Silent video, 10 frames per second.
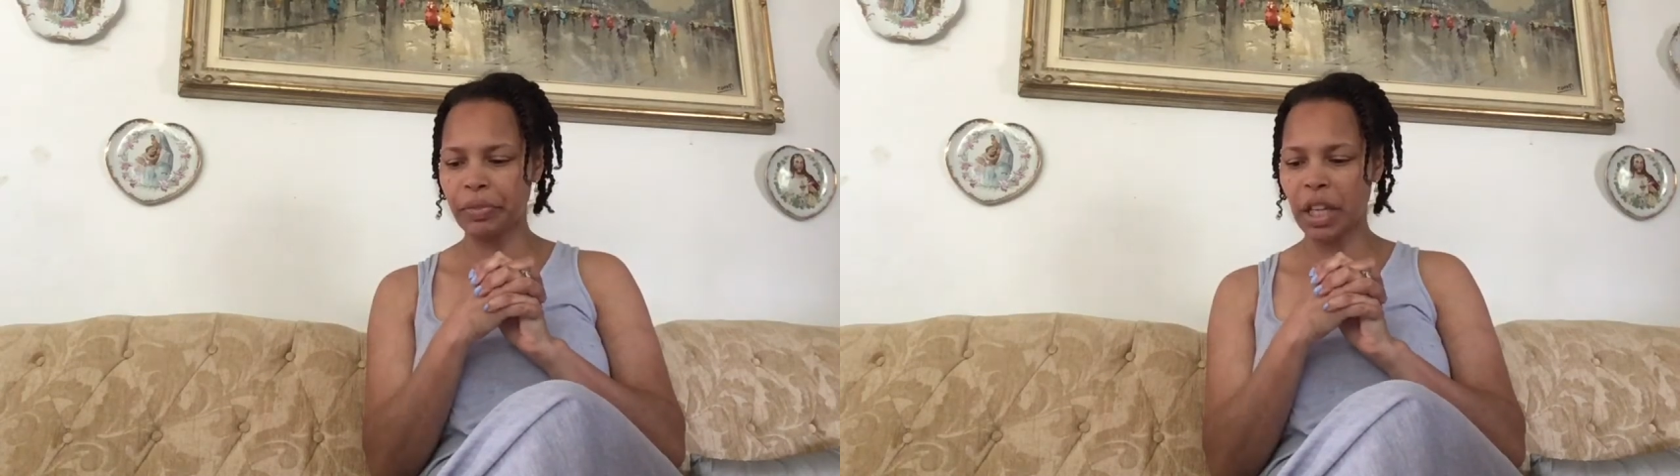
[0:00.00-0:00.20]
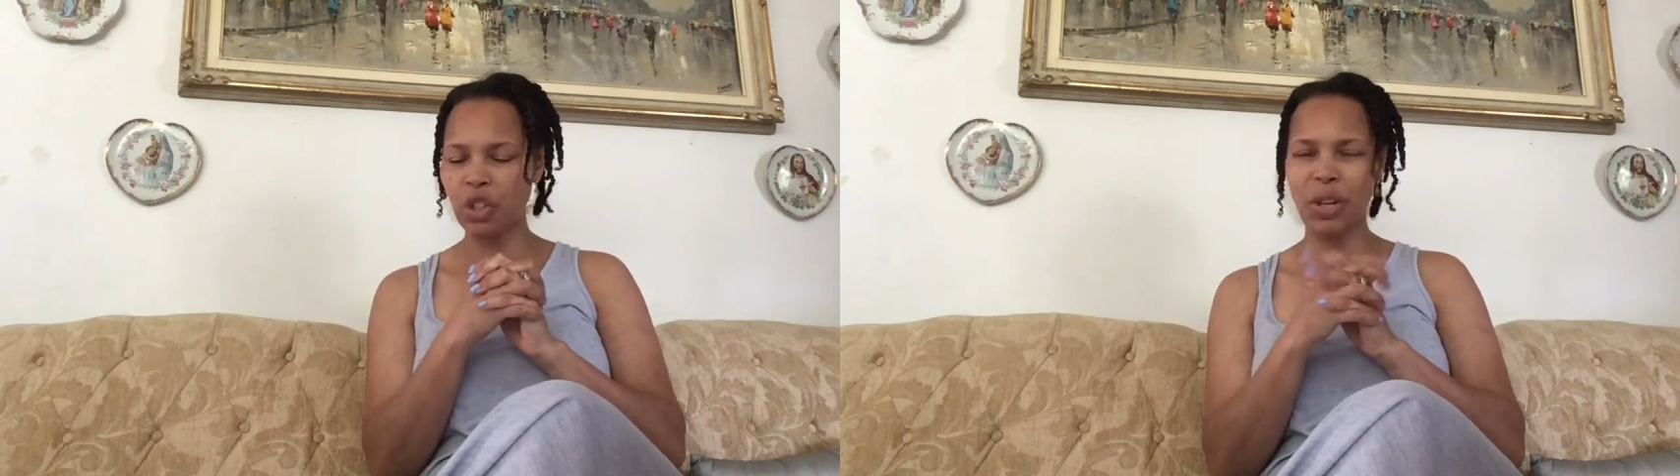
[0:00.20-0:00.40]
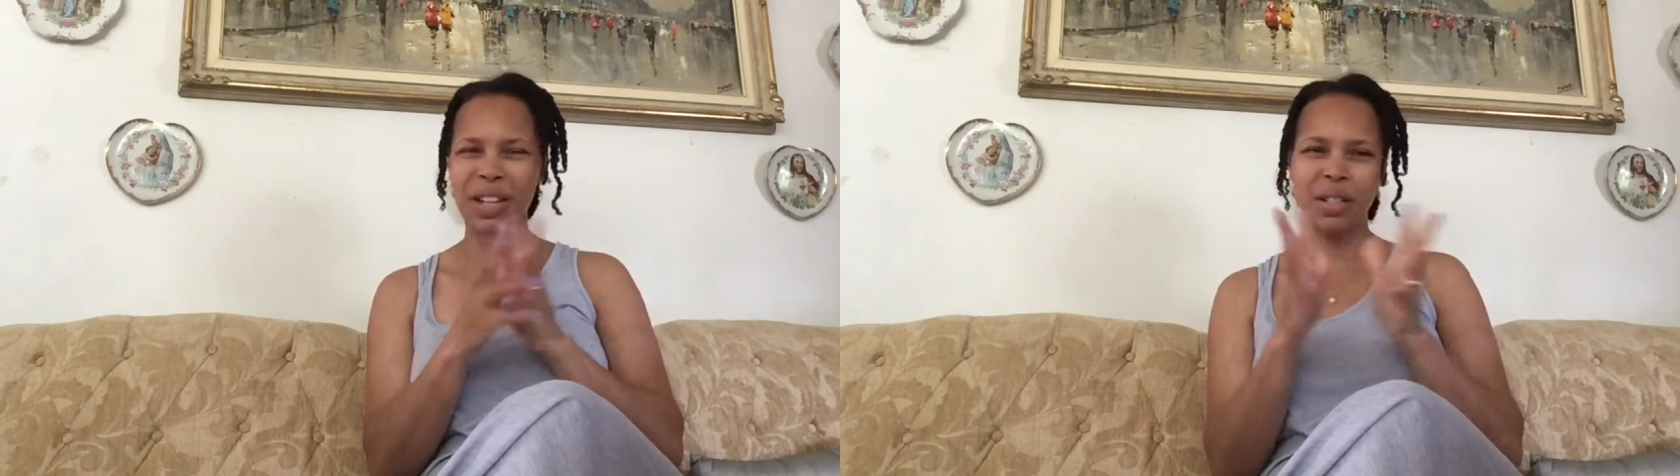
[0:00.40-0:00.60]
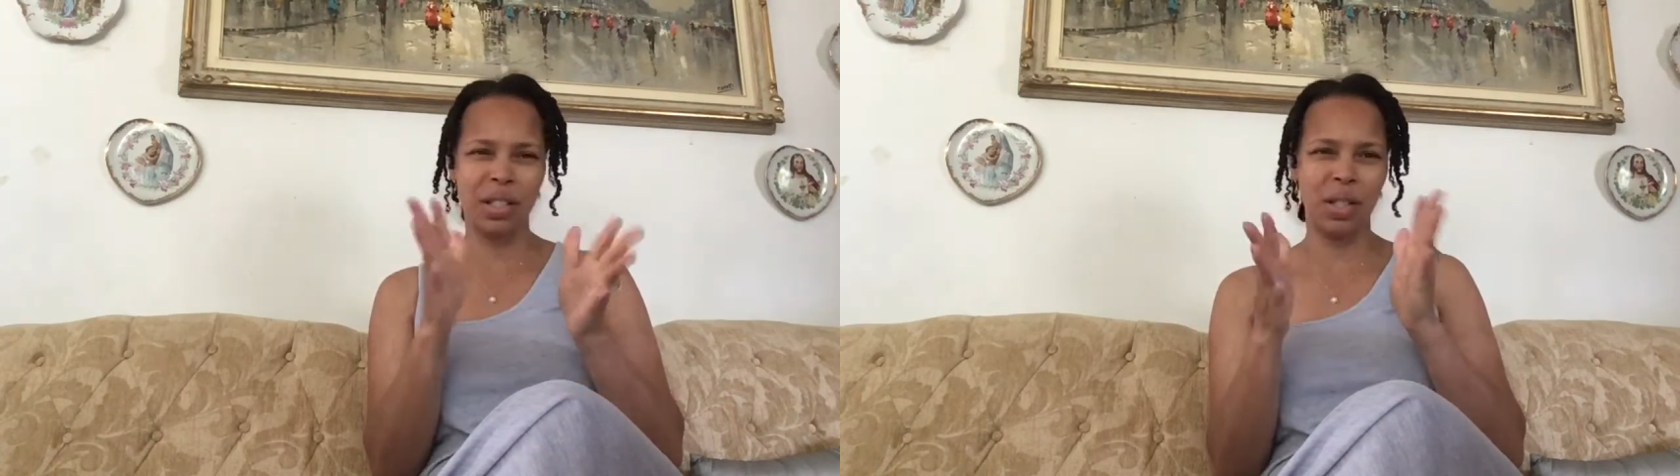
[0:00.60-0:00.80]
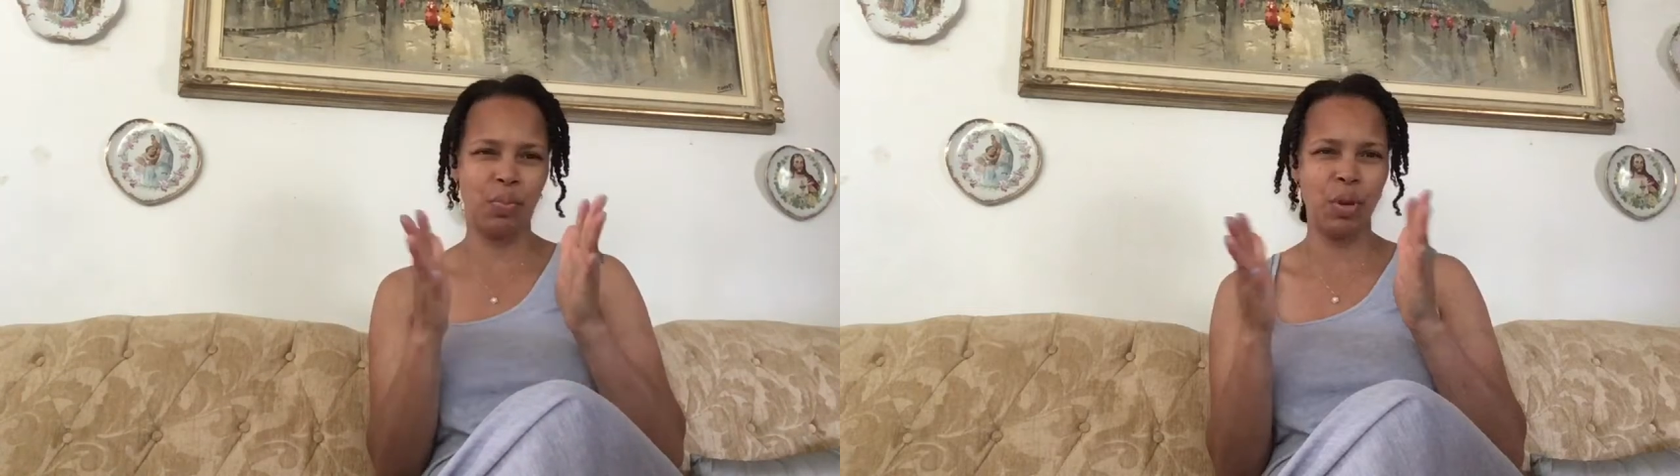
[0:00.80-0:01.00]
like try to
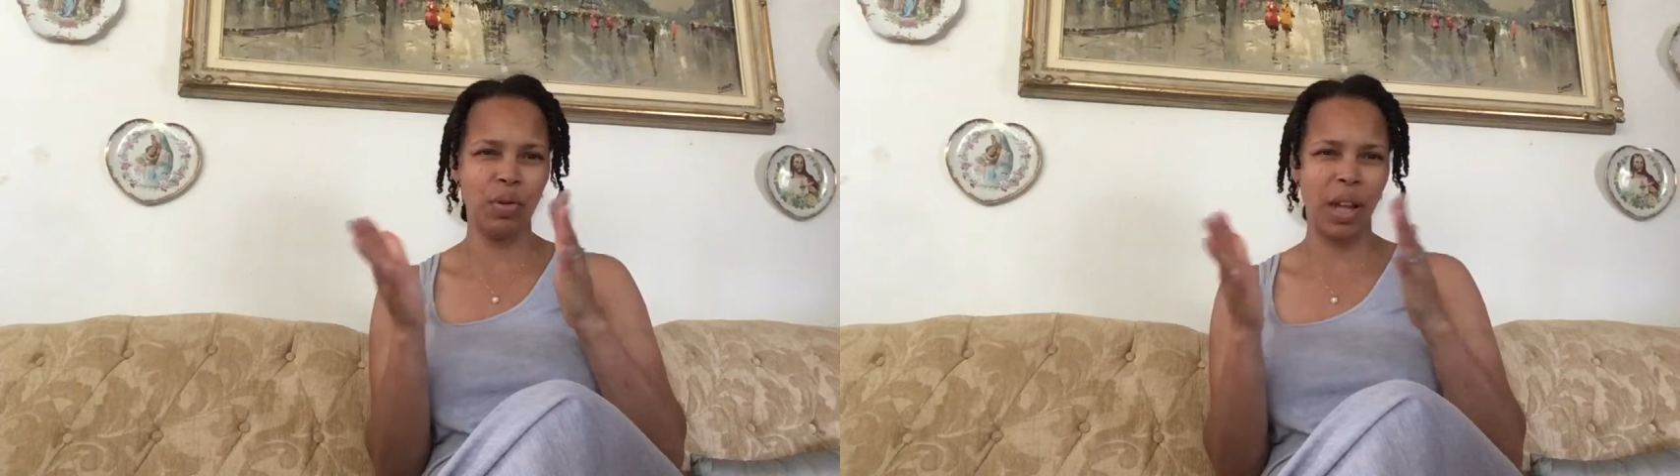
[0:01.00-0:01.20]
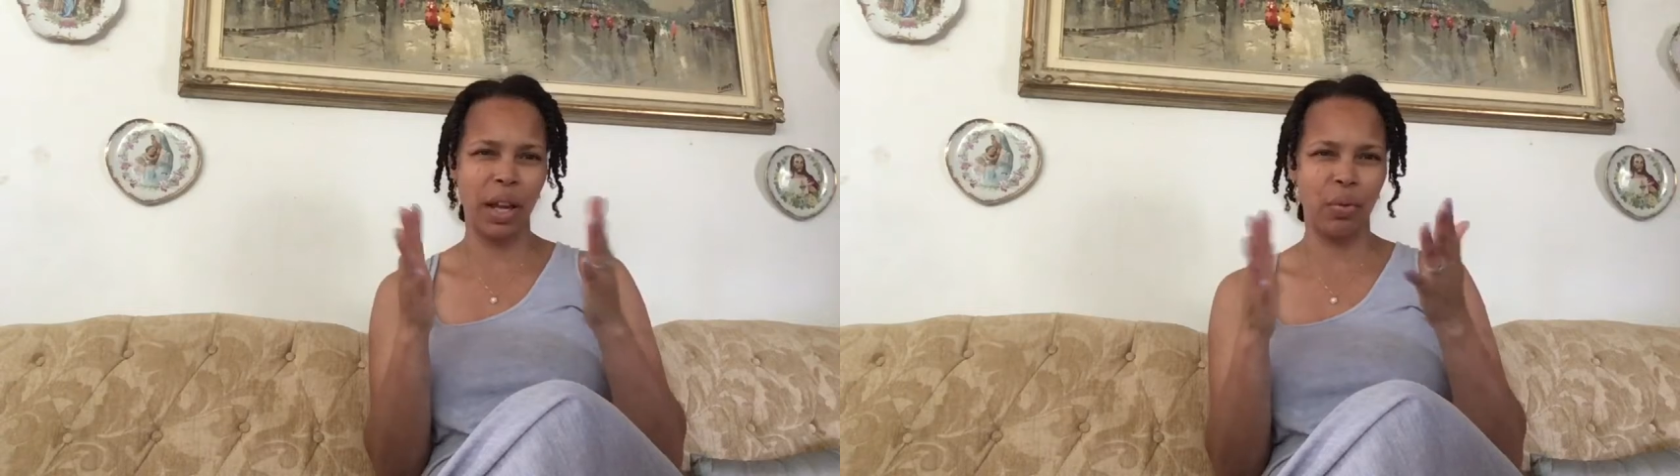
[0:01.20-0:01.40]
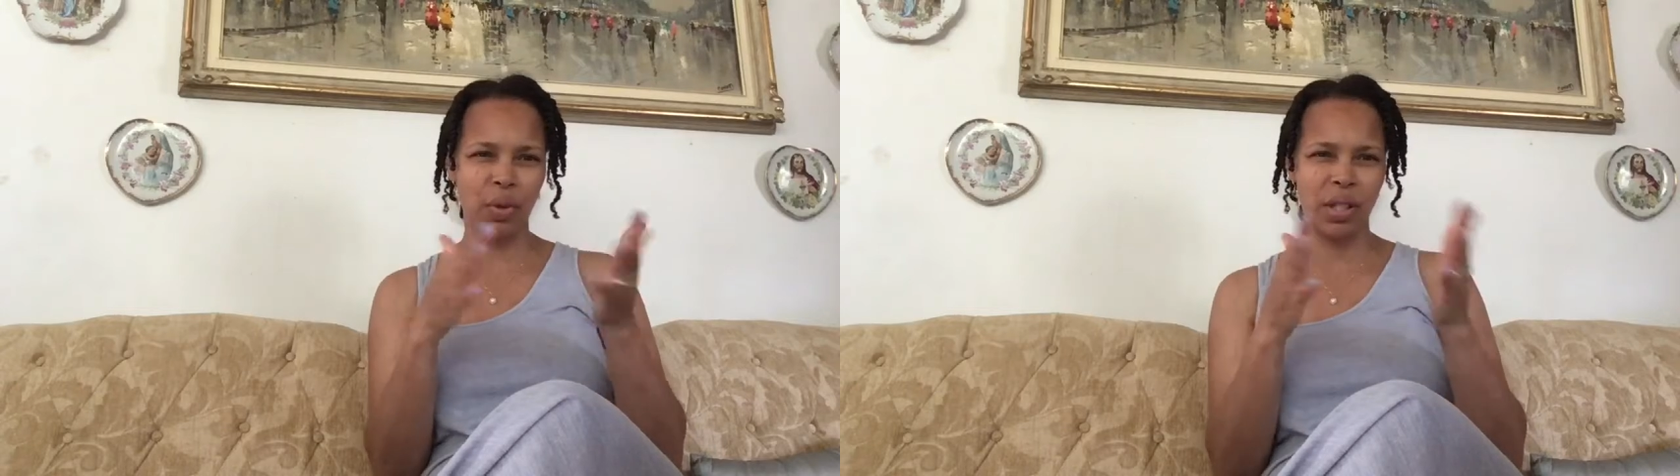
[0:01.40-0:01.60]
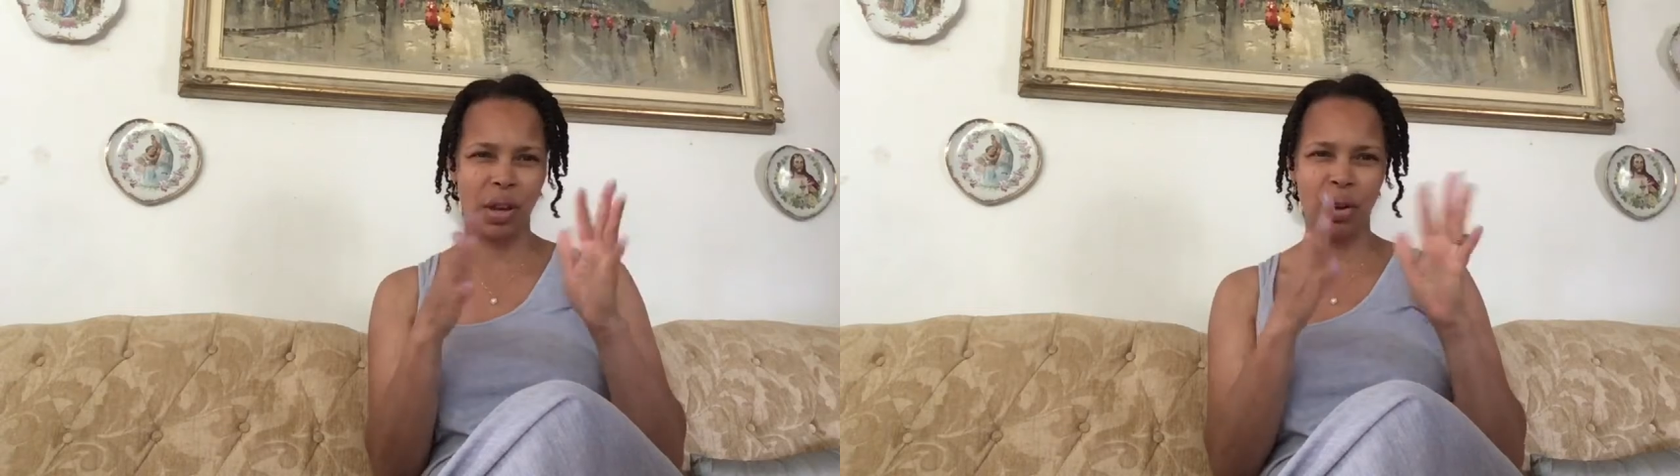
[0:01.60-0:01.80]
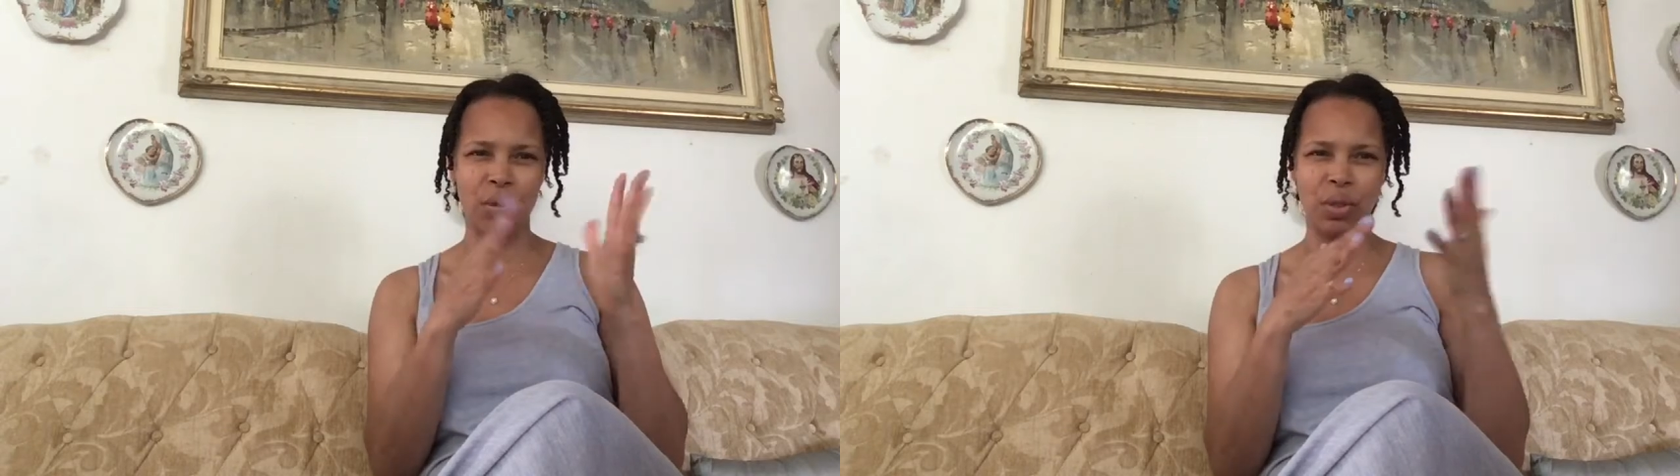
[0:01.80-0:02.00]
dispute like
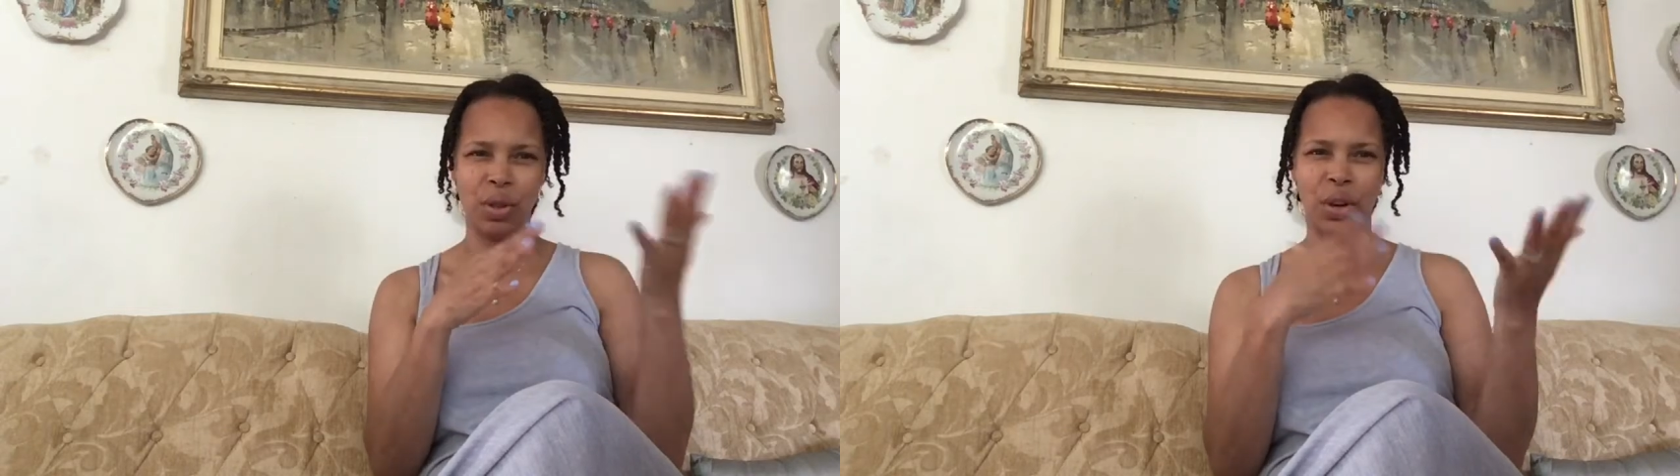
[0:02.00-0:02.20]
results,